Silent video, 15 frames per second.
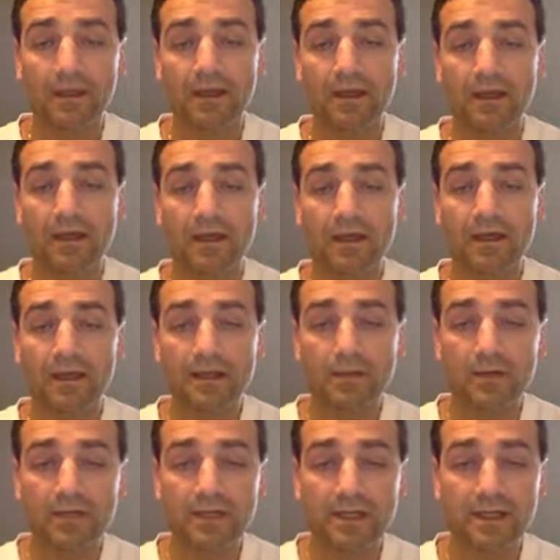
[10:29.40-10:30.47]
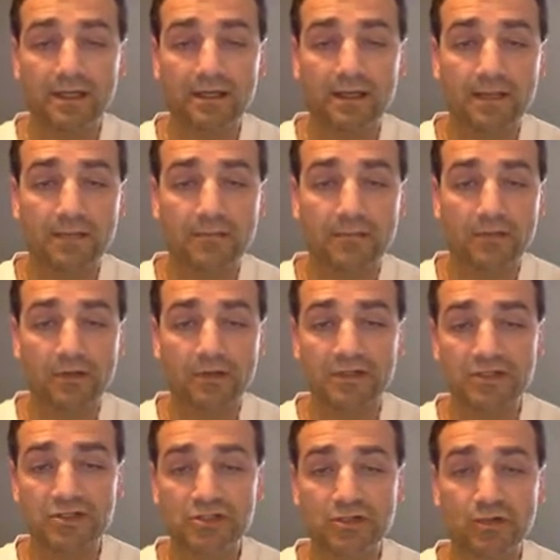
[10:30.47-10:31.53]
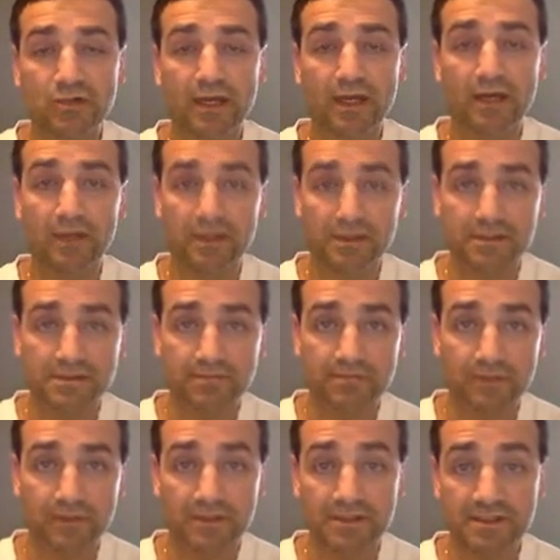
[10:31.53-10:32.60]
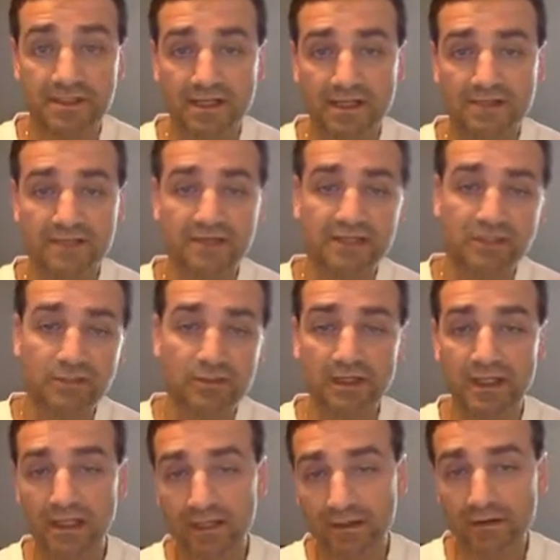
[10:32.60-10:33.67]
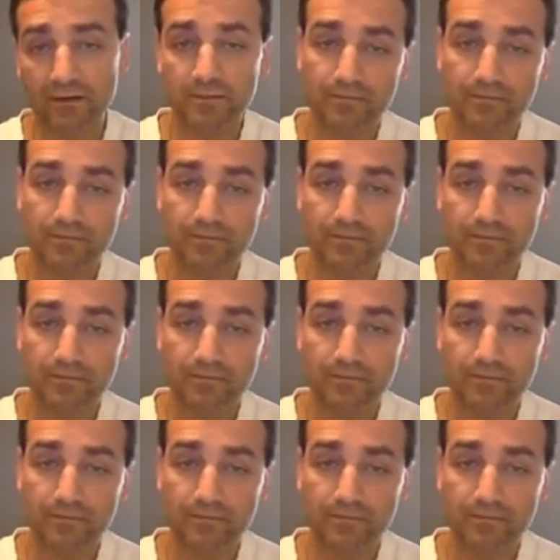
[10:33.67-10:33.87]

And I went ahead and I marked these two areas on the sides of each meander.